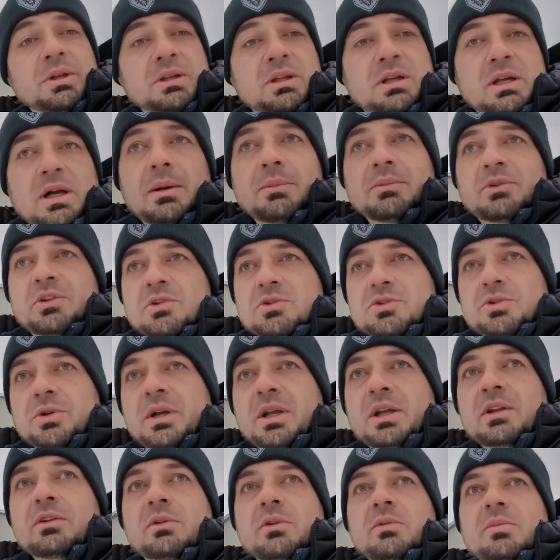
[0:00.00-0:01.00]
that comes and
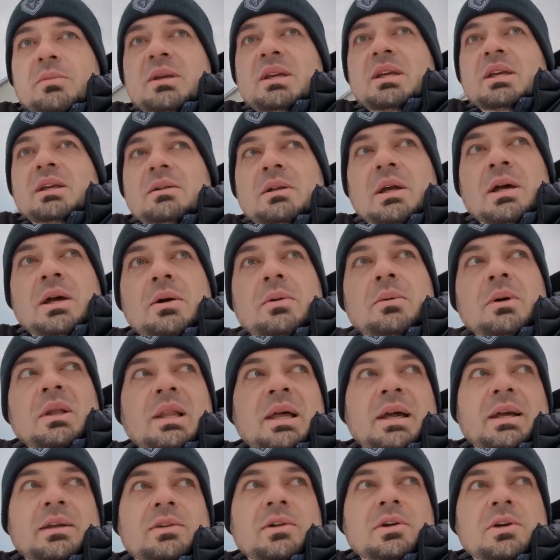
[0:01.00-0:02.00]
trains with me, and we
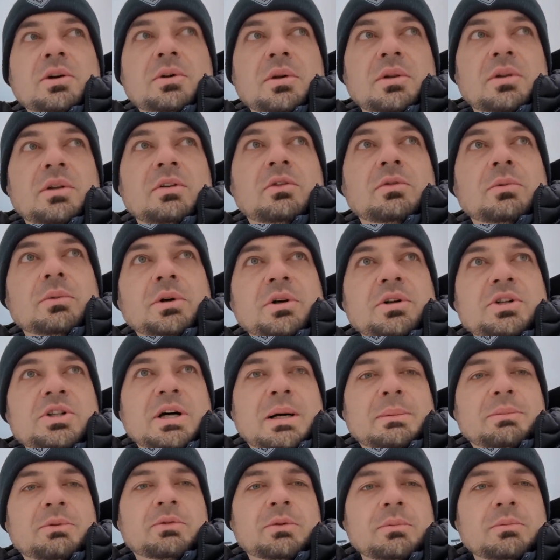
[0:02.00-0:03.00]
like to go to these
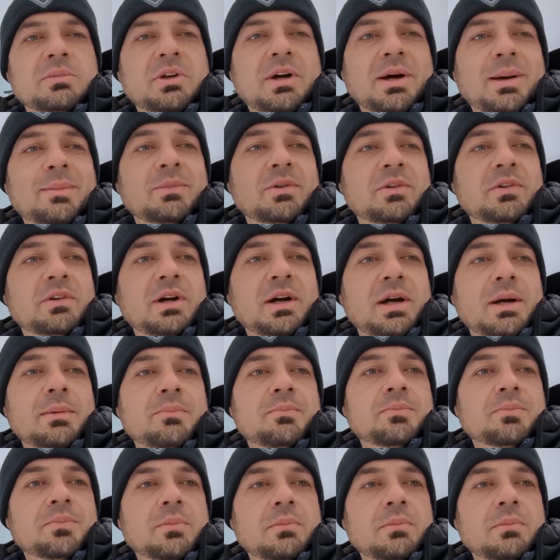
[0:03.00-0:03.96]
workshops from time to time.